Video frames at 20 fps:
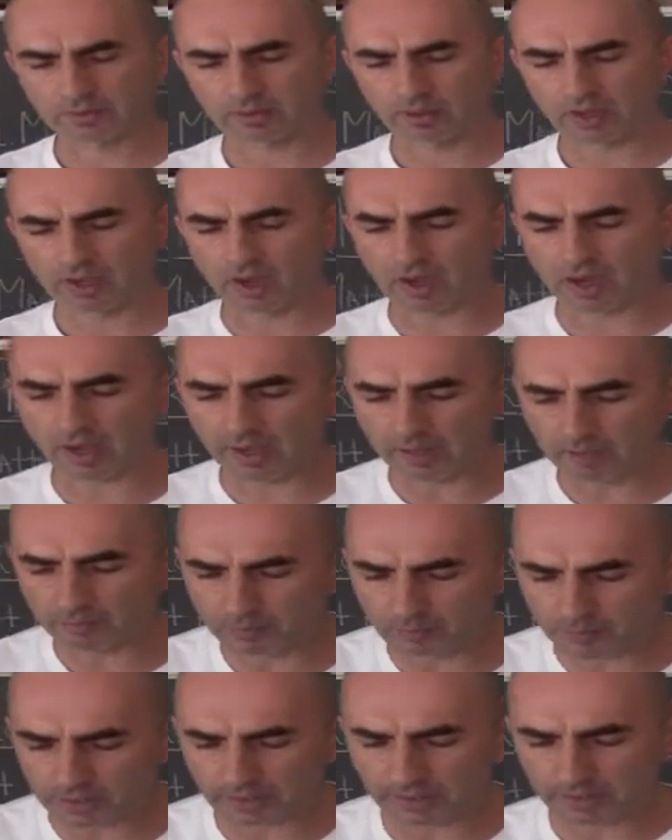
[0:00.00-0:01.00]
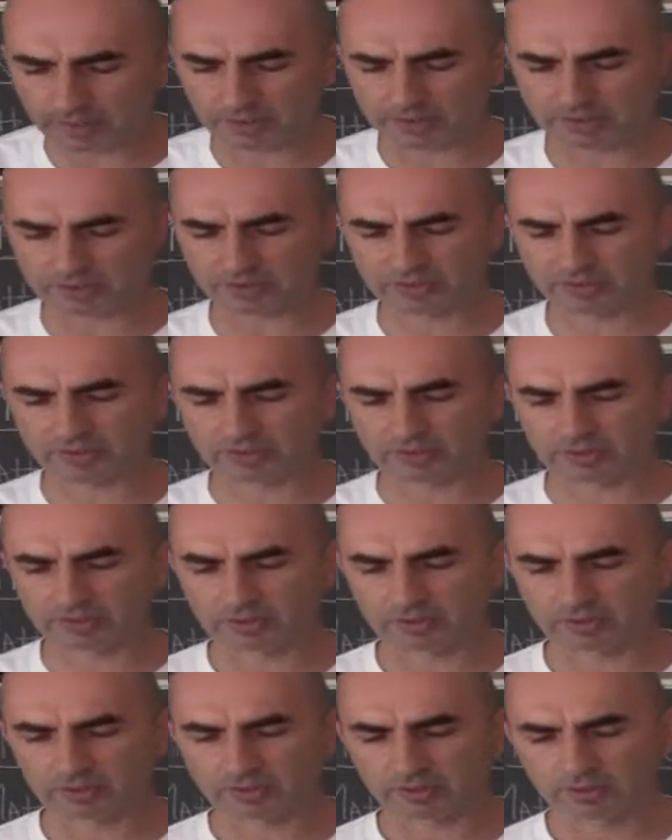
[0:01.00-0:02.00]
I am blessed.
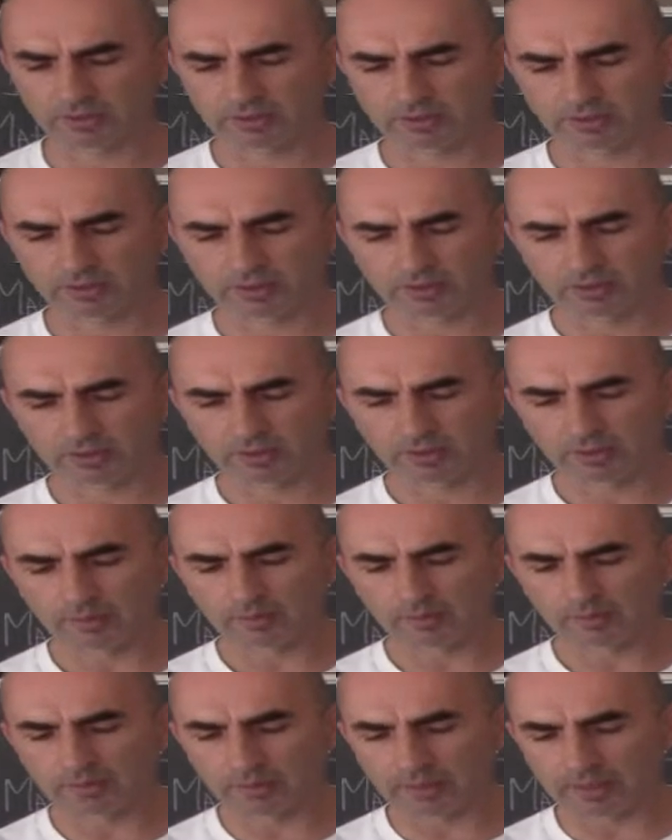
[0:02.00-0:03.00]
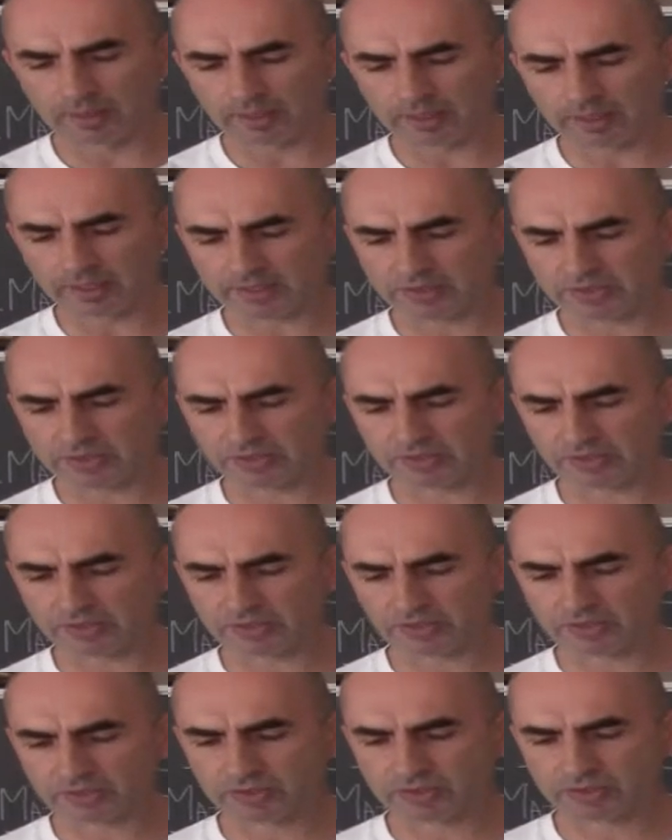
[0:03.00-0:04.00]

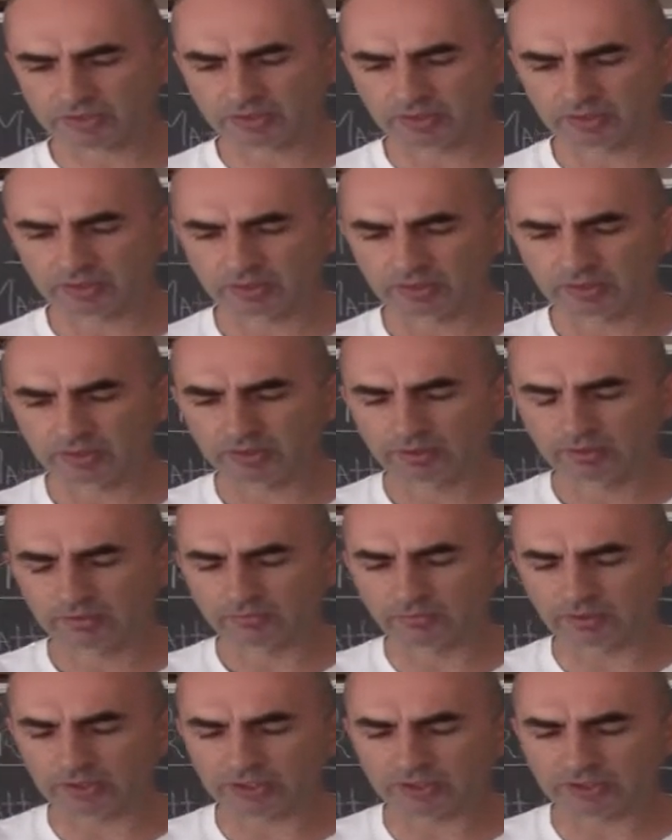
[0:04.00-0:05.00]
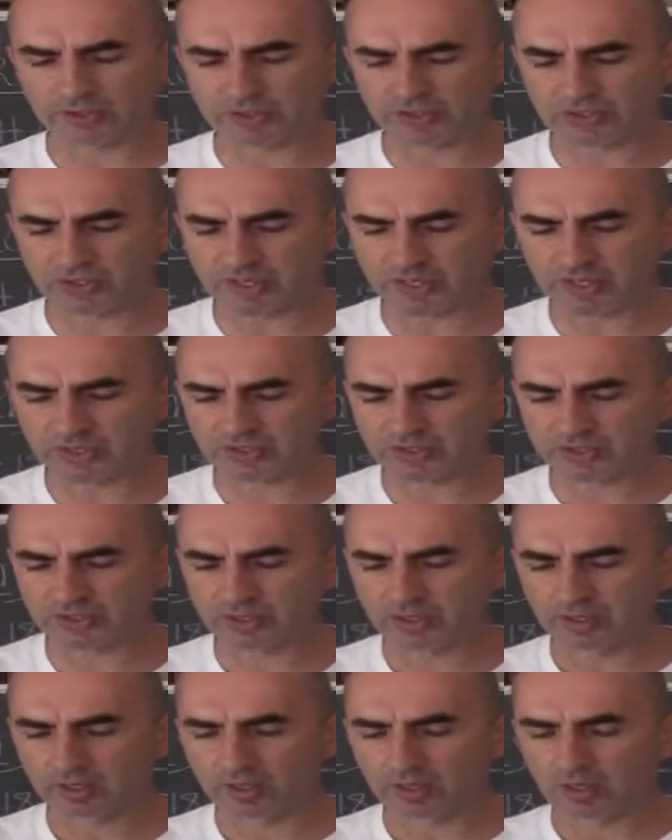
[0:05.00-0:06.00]
Blessed. Verse
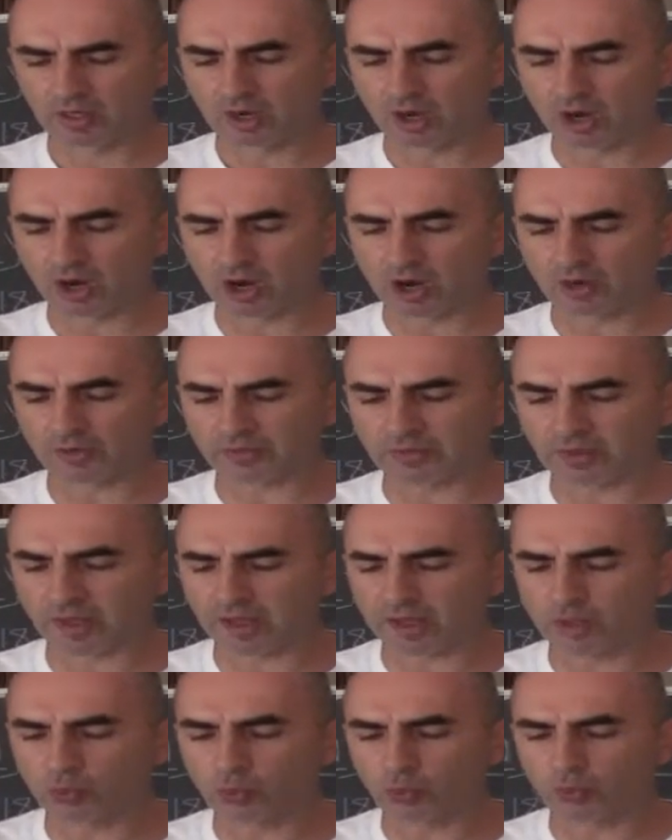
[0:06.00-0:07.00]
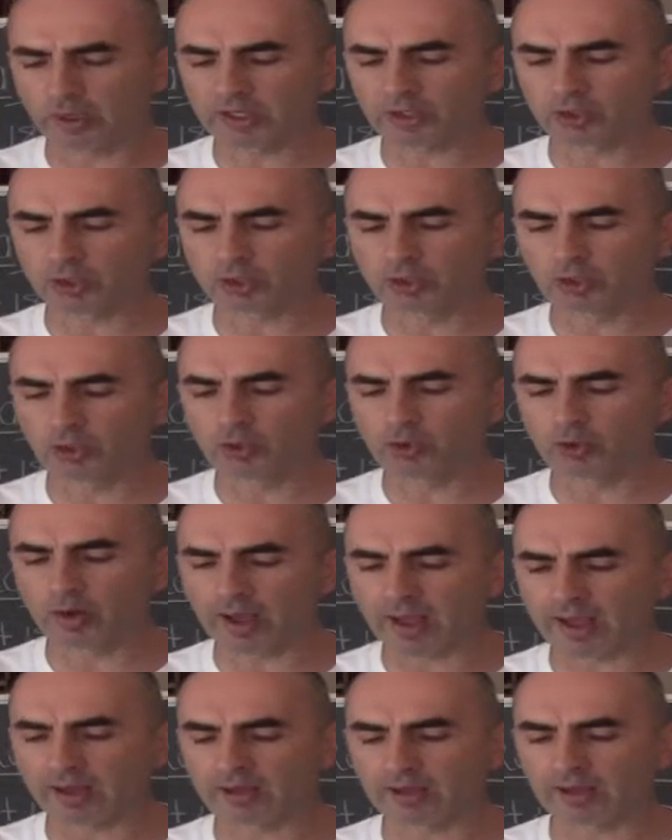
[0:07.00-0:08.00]
6. Are they which do
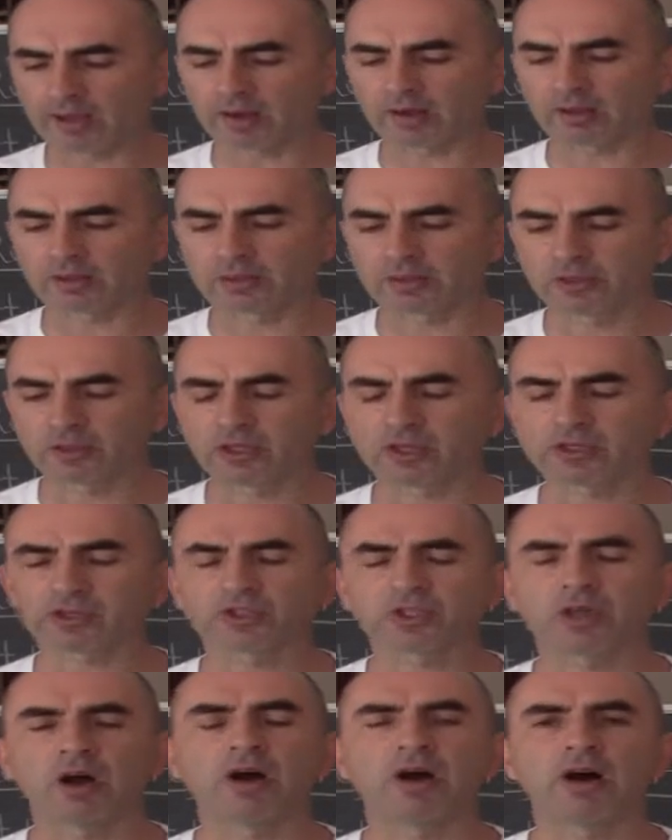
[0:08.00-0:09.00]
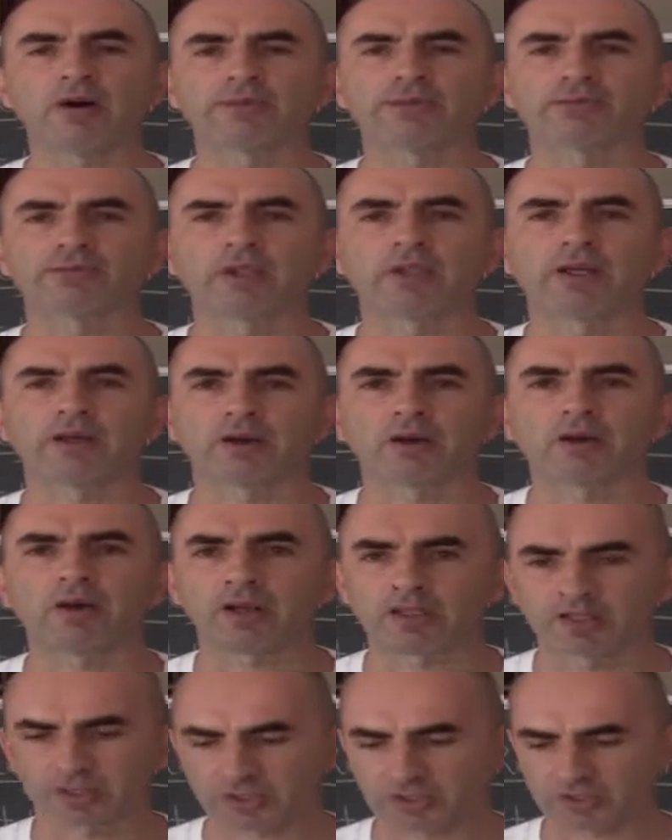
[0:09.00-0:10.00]
hunger and thirst after
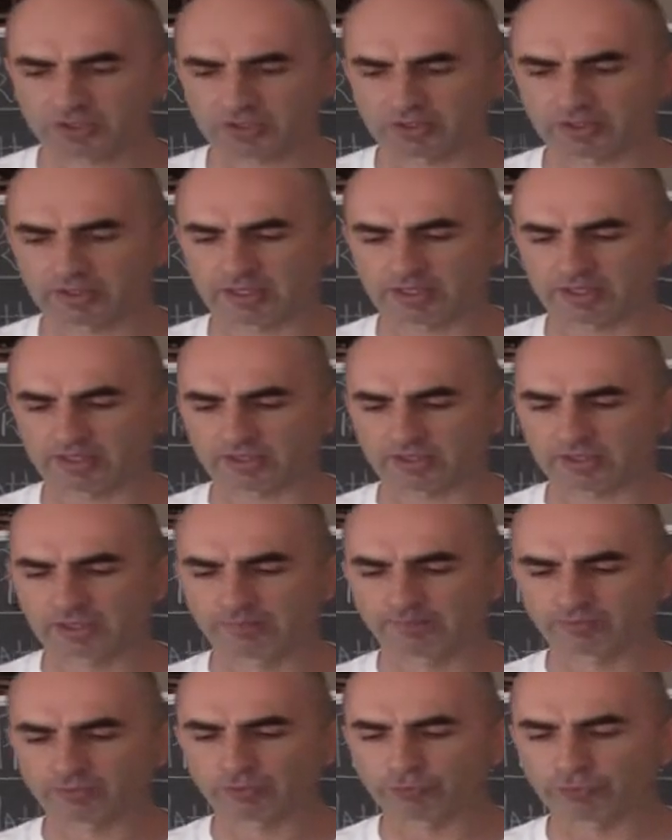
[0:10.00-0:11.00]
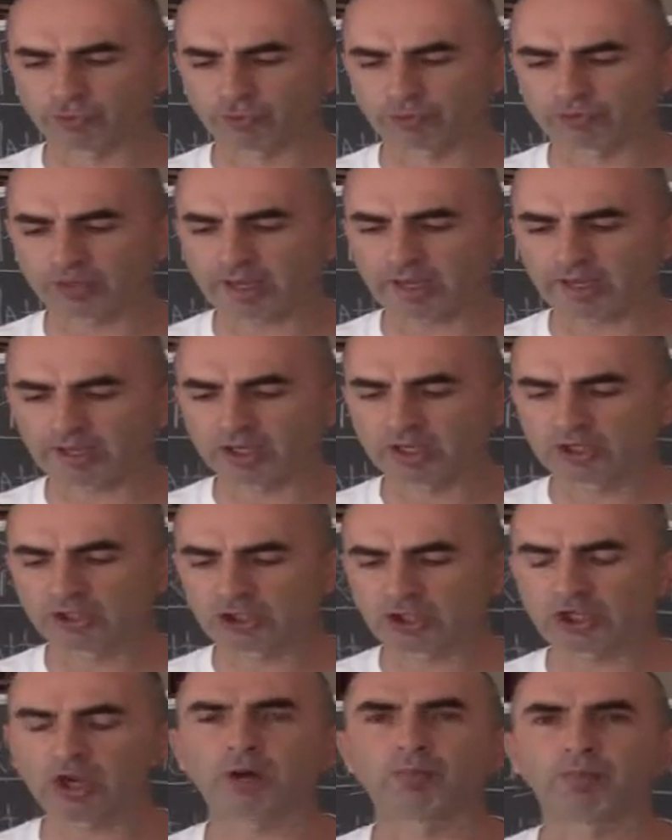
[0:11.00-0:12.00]
righteousness, for they
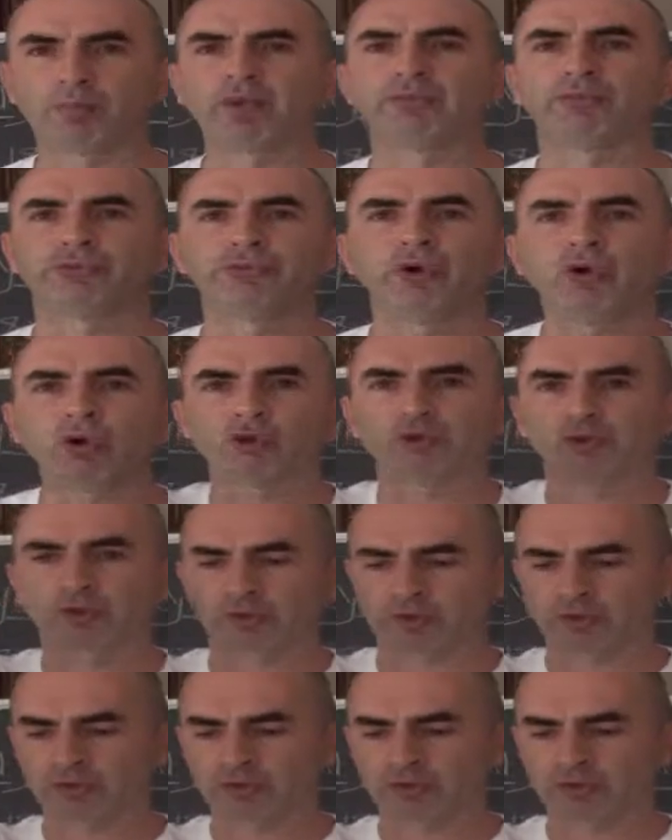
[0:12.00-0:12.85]
shall be filled.